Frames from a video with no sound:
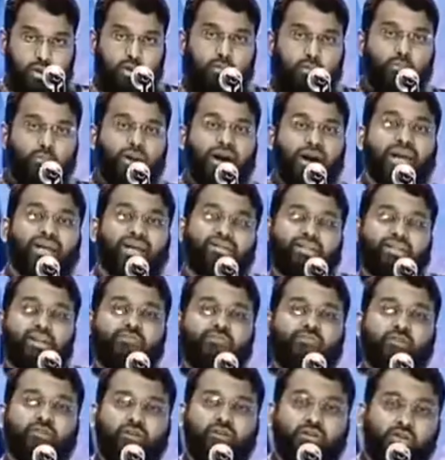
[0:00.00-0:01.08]
By
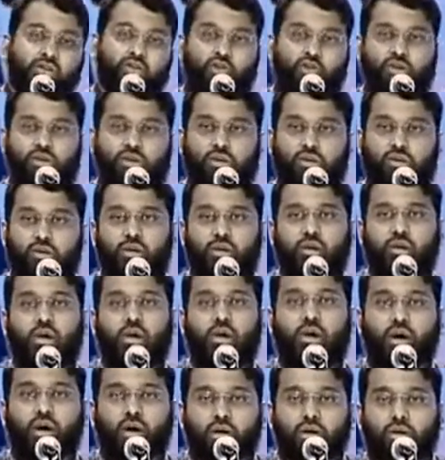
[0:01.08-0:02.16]
definition,
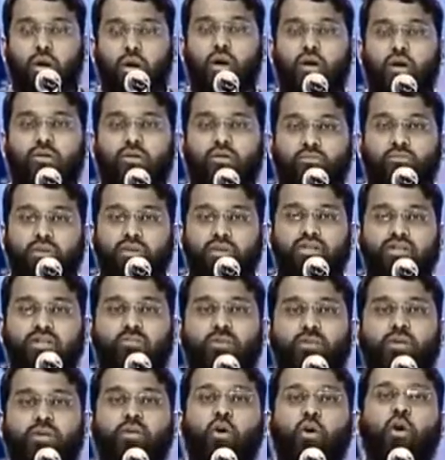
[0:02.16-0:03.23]
a God must
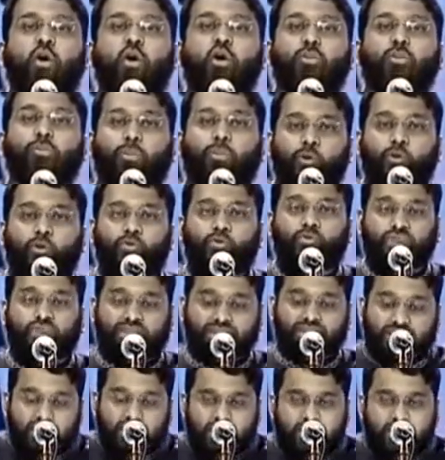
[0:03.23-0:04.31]
be all
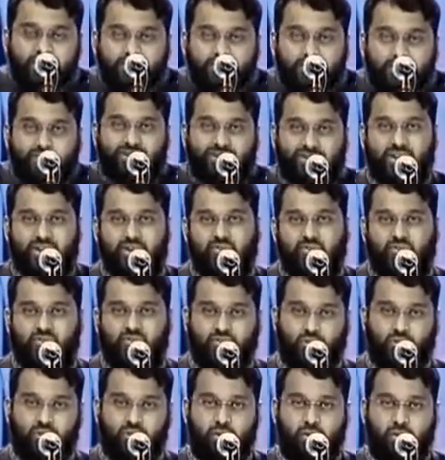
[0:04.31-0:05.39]
perfect in and of himself.
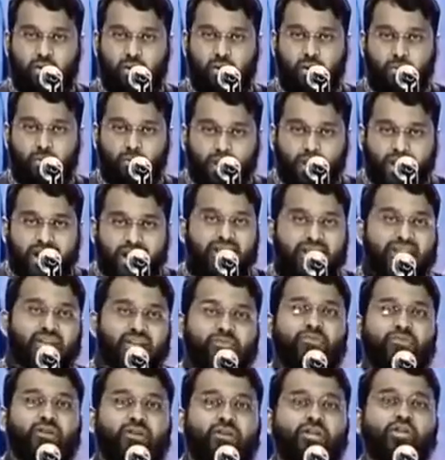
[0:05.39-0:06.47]
By
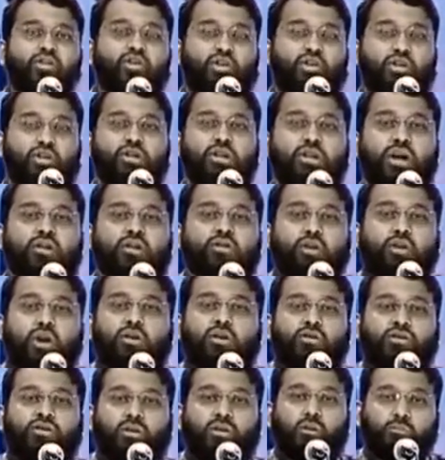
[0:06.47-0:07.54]
definition, a
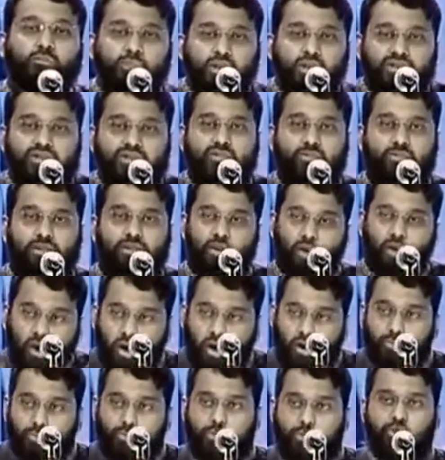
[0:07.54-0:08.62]
God must be
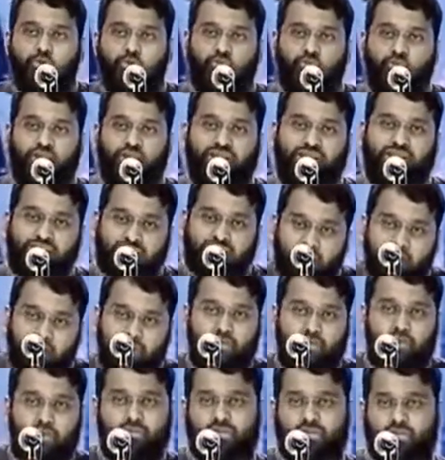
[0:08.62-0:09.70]
all perfect in and of
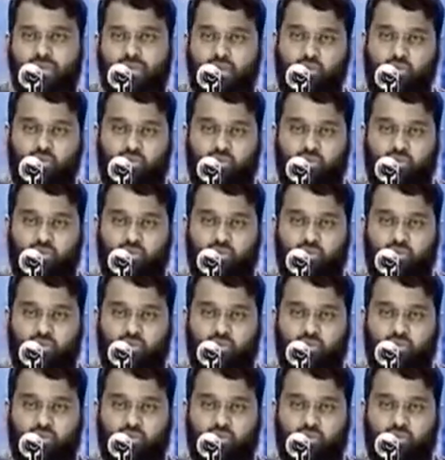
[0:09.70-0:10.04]
himself.